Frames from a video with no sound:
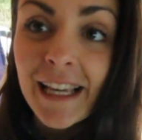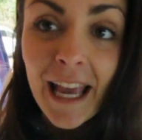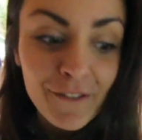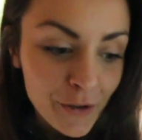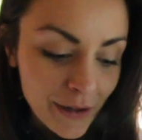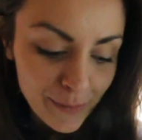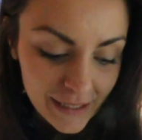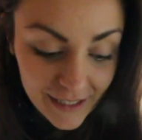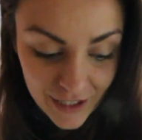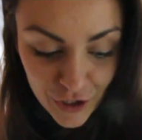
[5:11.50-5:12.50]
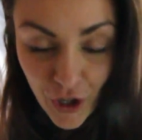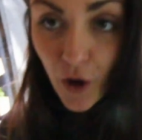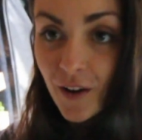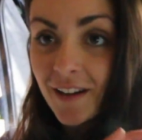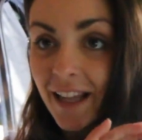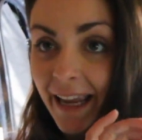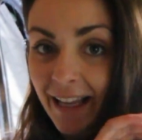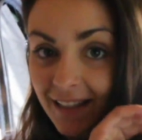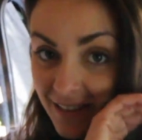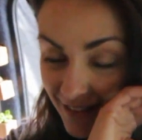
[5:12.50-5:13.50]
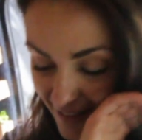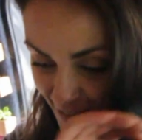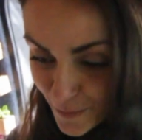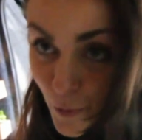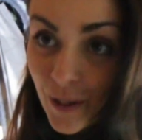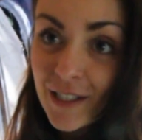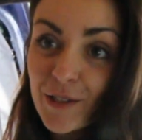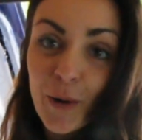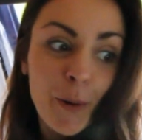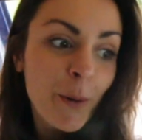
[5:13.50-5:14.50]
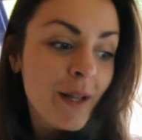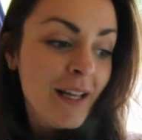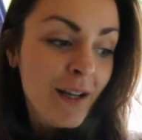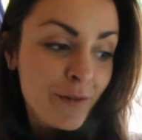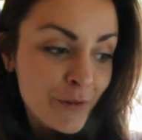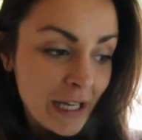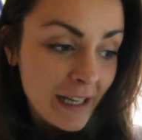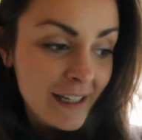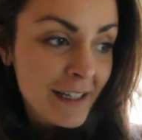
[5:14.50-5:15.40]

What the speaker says: everywhere, but there's not like the smallest hole free.